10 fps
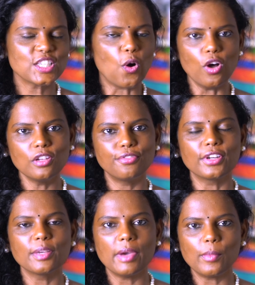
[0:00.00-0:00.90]
is all
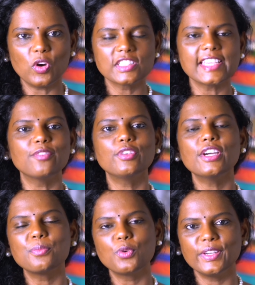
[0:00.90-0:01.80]
for the memoirs and
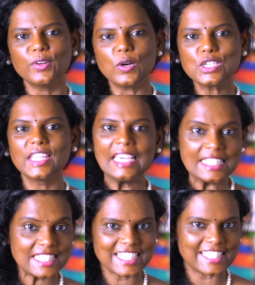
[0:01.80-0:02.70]
we are moving on to the
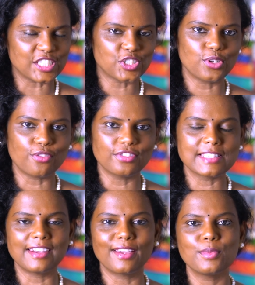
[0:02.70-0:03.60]
history section of
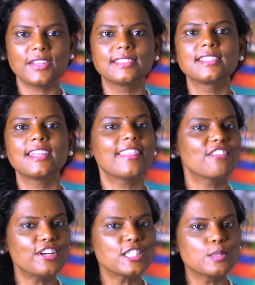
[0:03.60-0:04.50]
this recommendation and
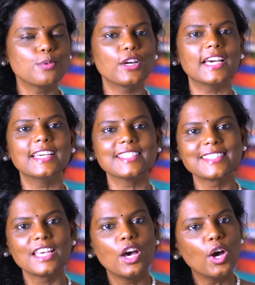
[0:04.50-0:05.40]
the first book
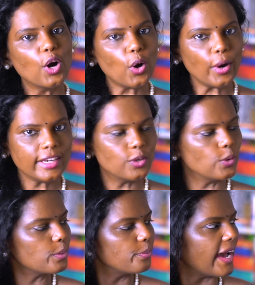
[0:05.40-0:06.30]
is
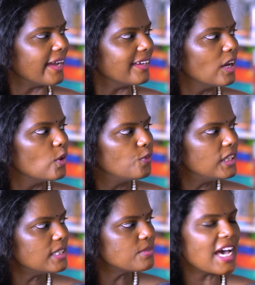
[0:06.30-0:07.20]
Kohinoor by
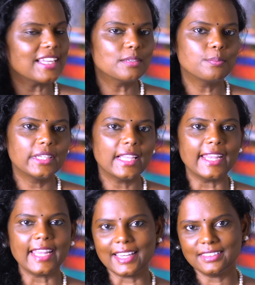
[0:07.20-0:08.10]
William Dalrymple
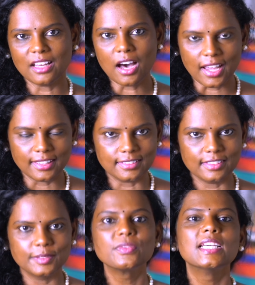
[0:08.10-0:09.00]
and Anita
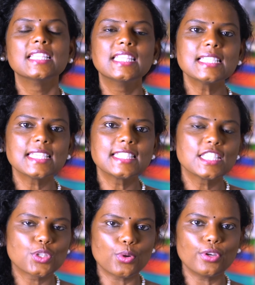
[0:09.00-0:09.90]
Anand. This is
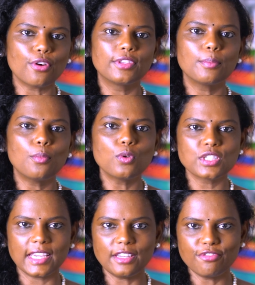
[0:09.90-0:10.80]
the story of the
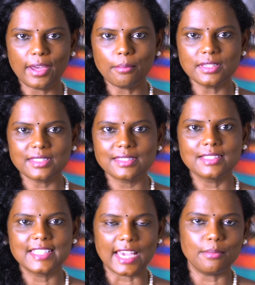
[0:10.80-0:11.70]
most infamous
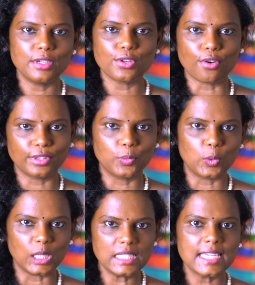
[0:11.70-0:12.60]
diamond of the
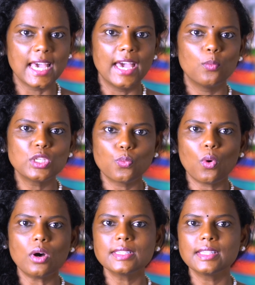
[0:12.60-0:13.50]
world which
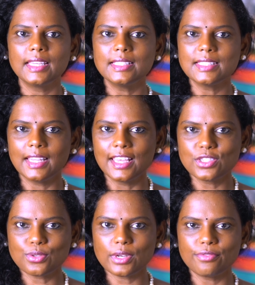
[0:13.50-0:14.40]
was in the Indian
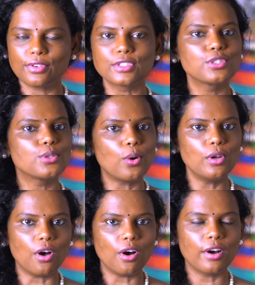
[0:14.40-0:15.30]
history for so
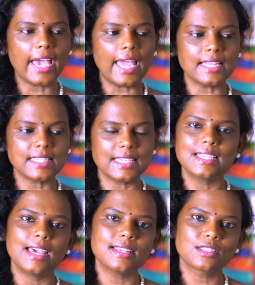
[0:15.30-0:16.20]
long and
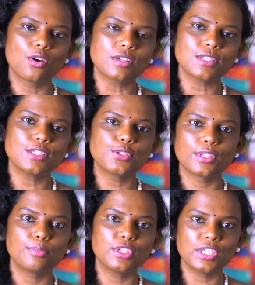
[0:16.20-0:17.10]
it has gotten into
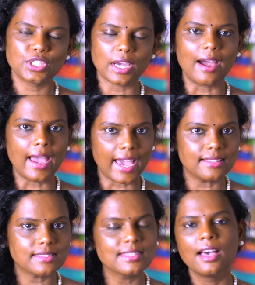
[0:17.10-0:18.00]
the British
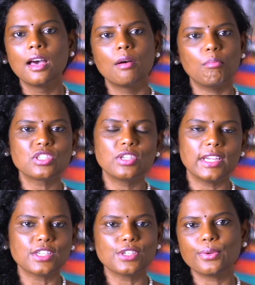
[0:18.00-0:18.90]
hands much
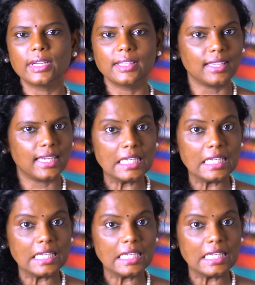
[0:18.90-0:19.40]
later during the